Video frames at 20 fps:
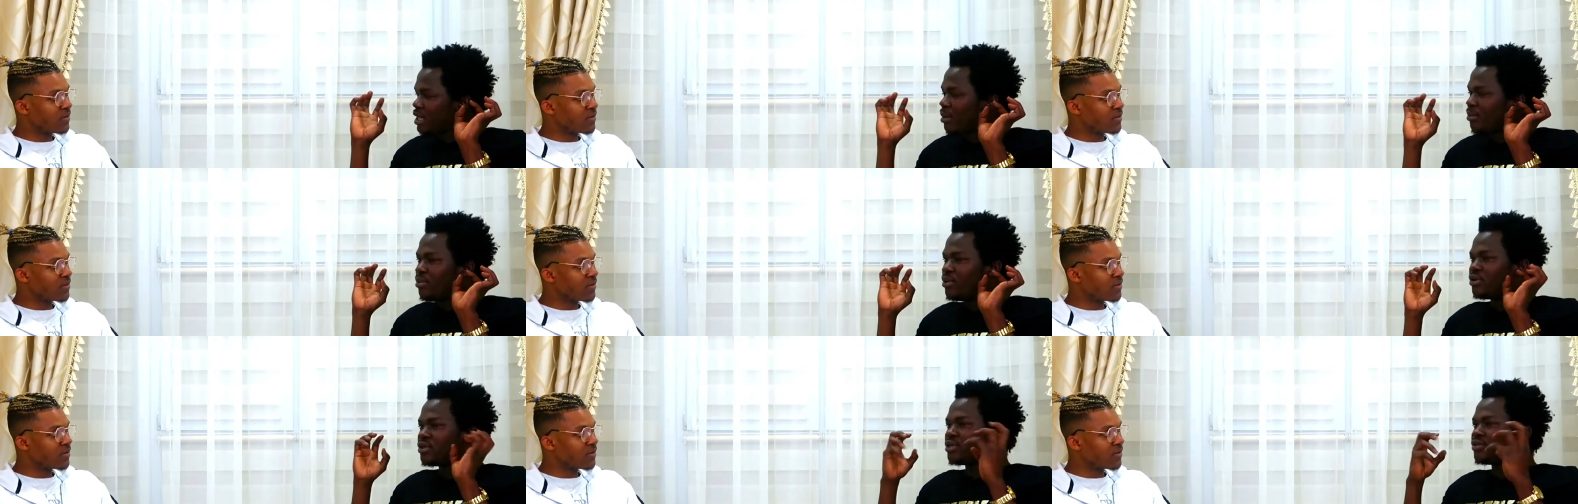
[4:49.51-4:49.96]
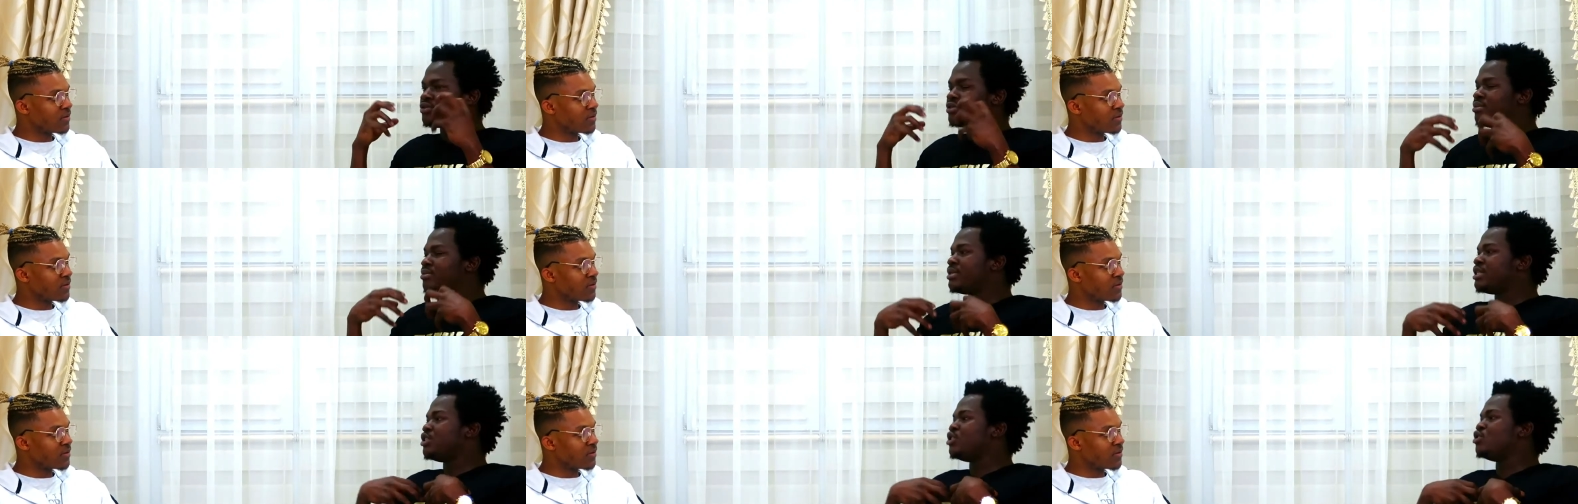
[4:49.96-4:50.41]
Speaker 1: Which are both
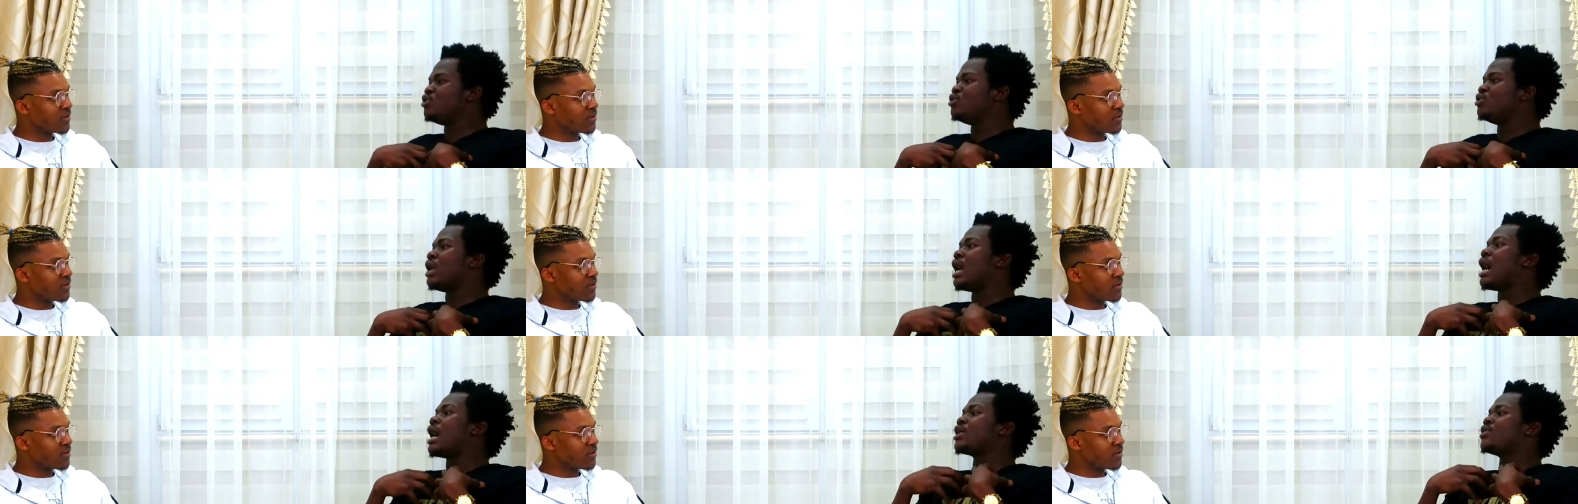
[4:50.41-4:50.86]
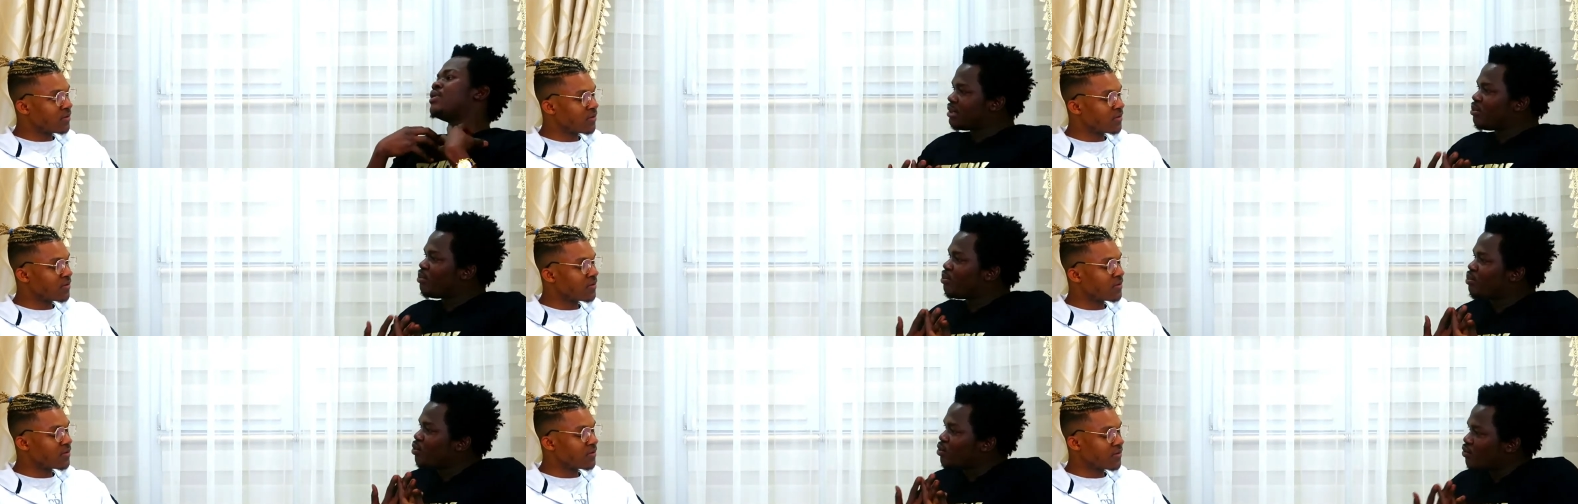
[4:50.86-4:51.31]
of something you
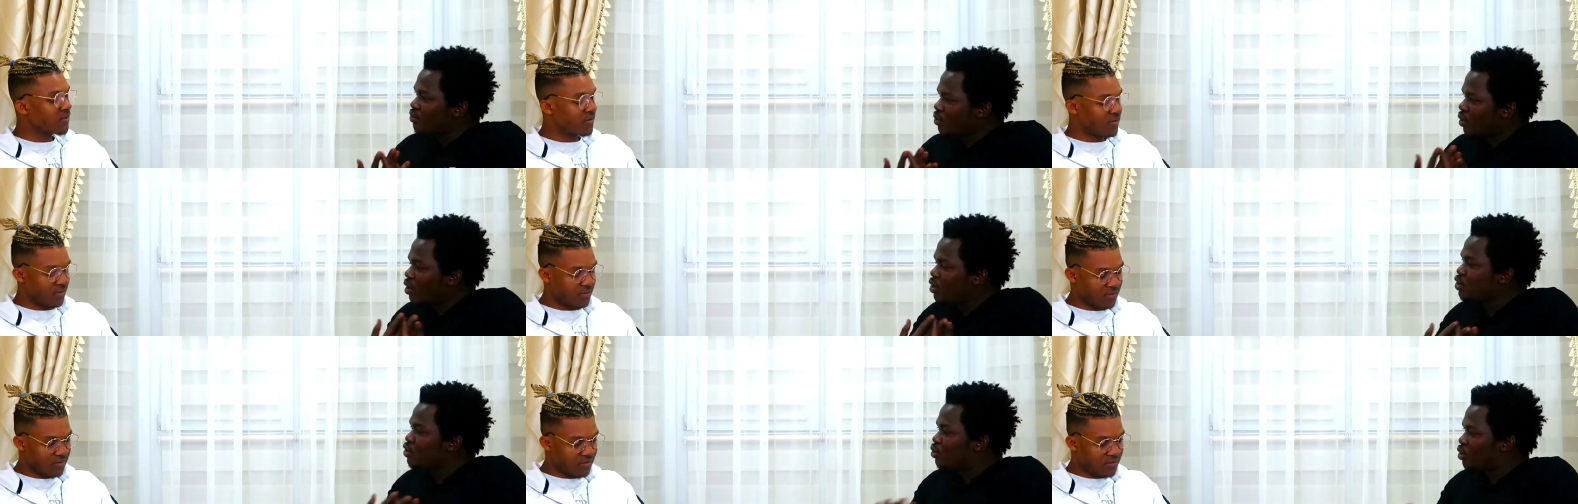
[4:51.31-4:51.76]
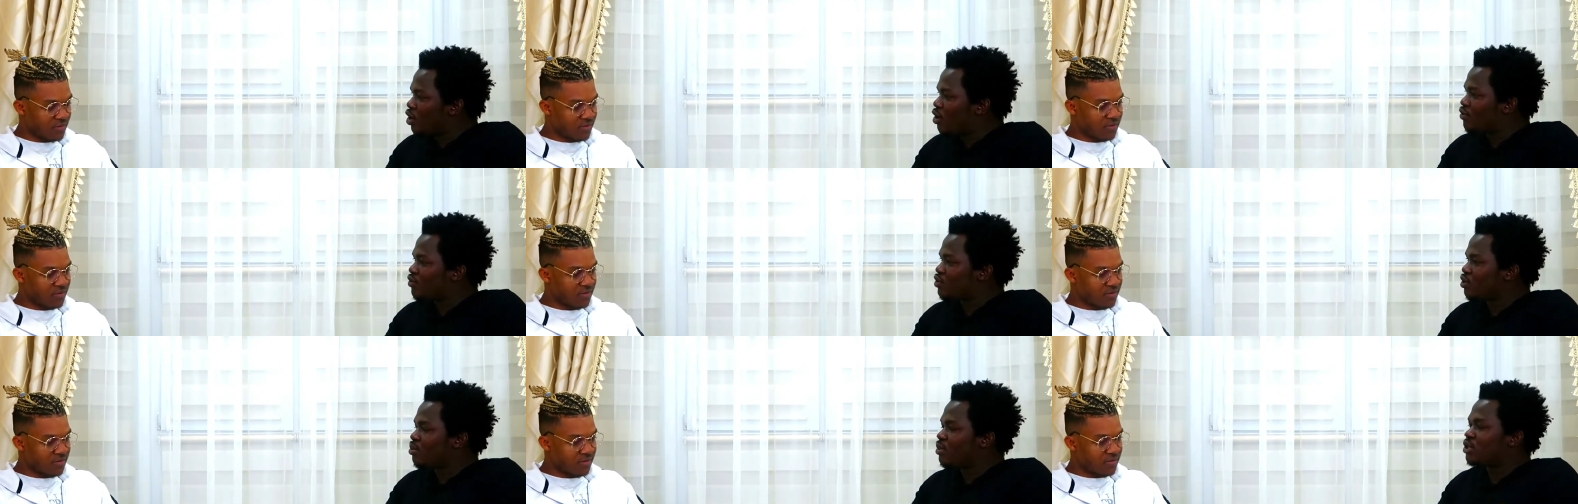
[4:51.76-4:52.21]
approve or
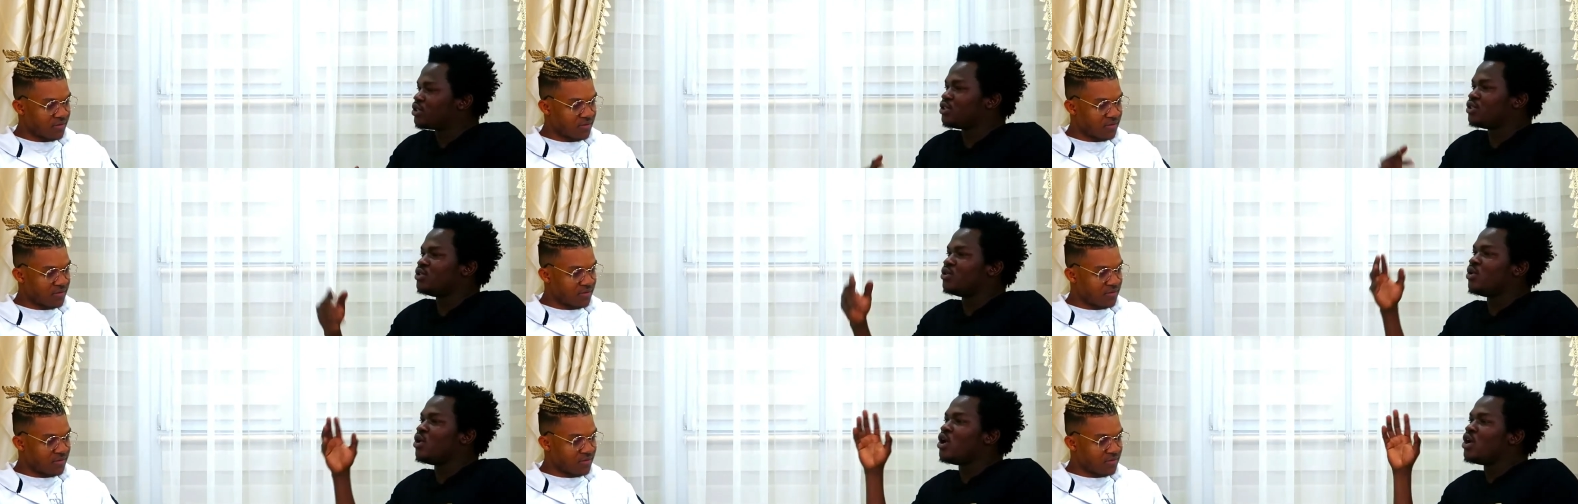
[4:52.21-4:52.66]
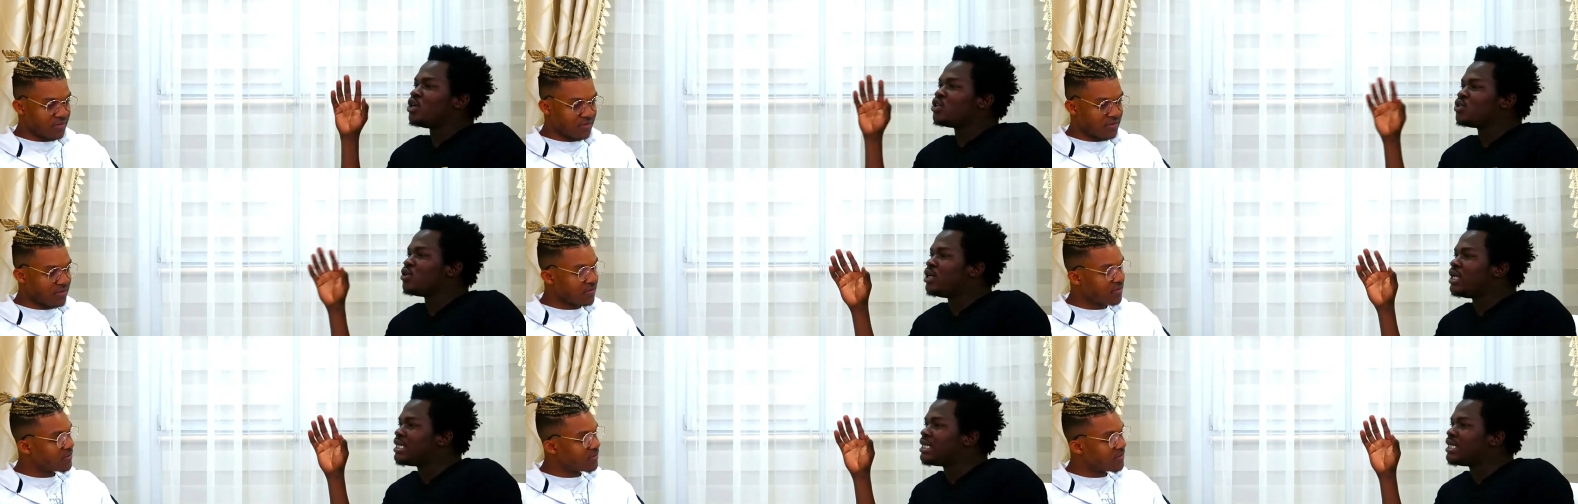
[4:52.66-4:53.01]
you love so much to do?